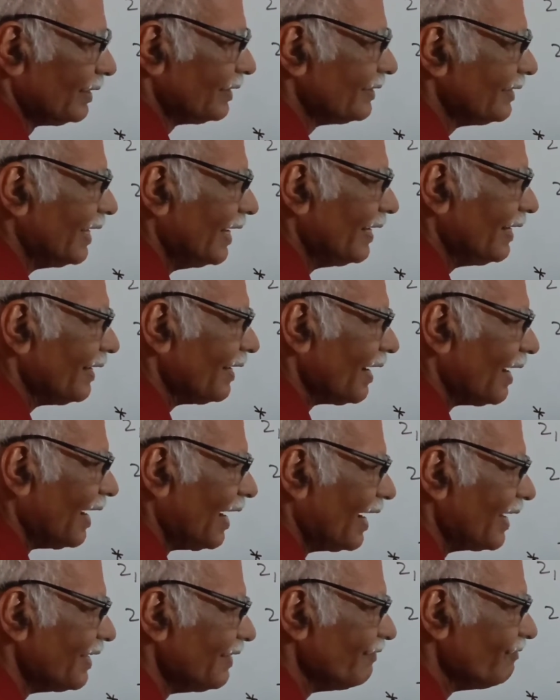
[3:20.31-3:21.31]
Then
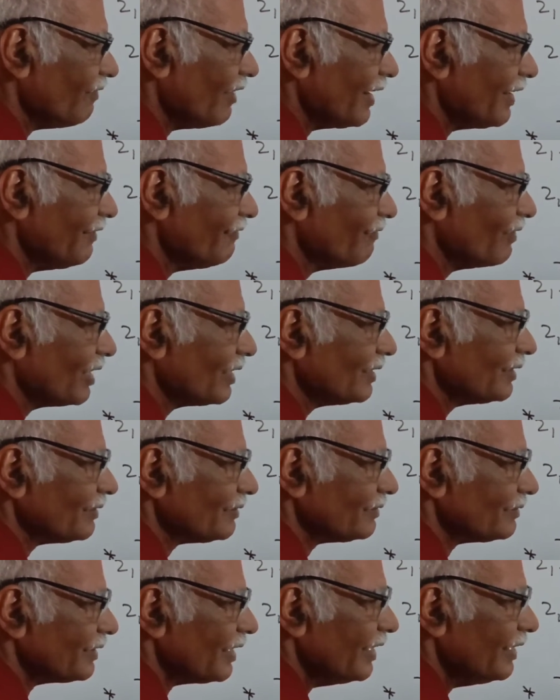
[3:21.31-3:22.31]

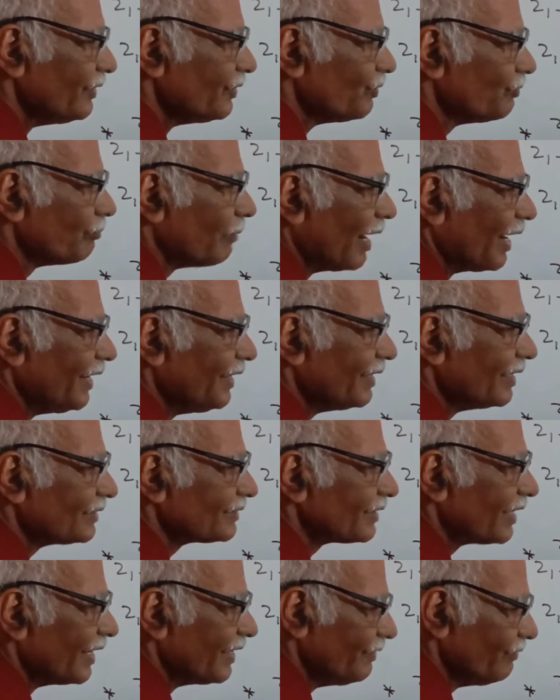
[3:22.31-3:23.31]
iy1 into minus
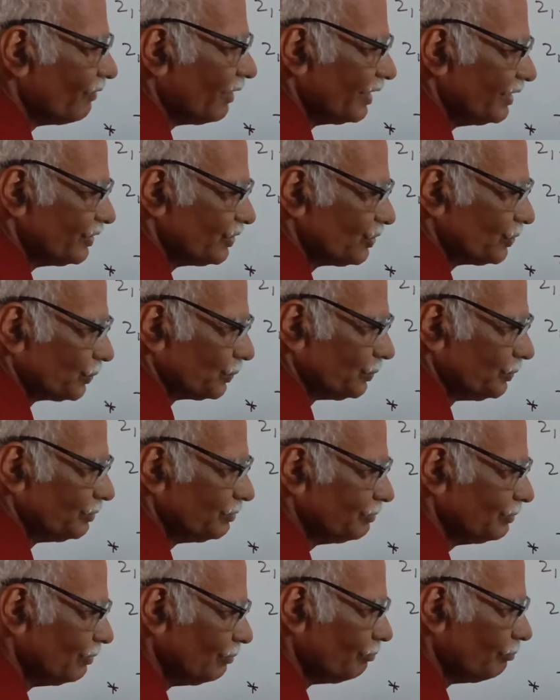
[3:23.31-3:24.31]
iy2.
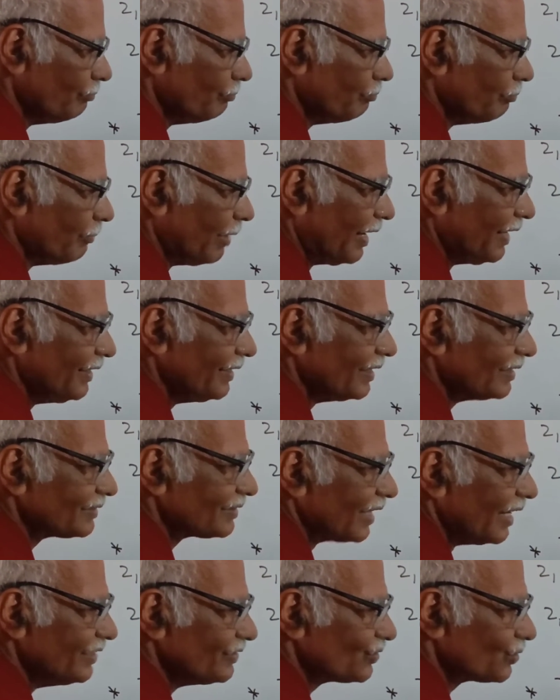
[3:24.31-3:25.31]
Minus
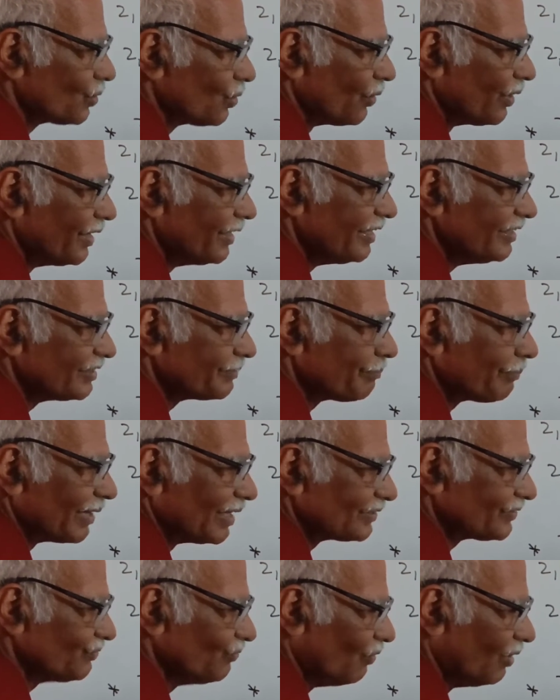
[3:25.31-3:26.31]
I squared is
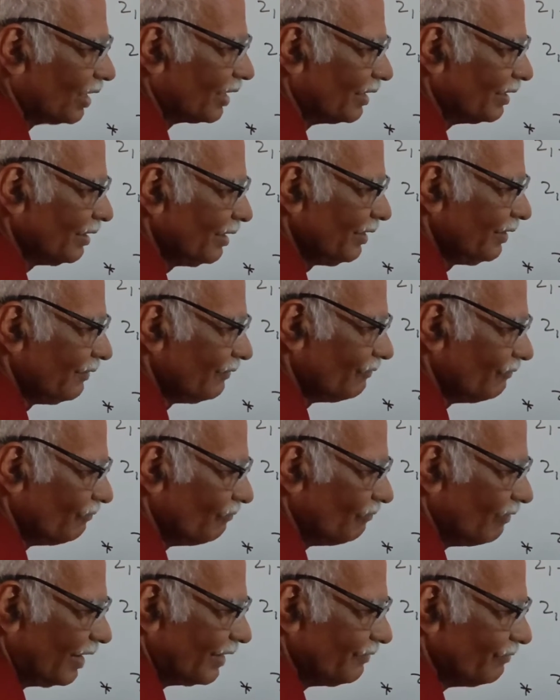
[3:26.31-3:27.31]
plus 1
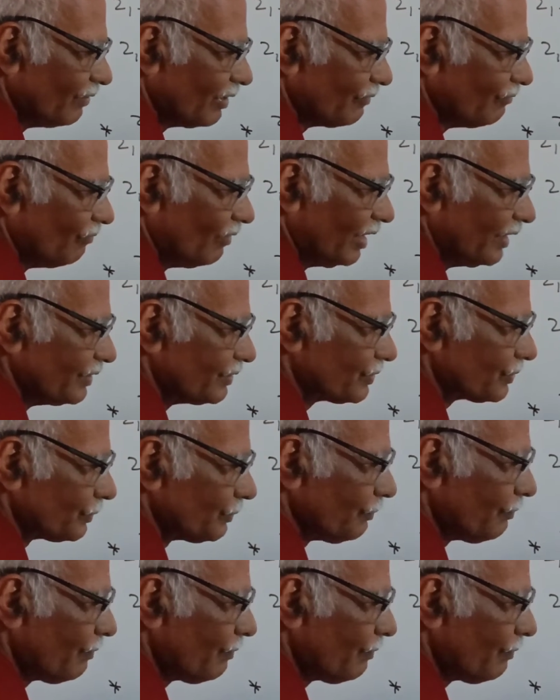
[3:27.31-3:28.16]
y1 y2.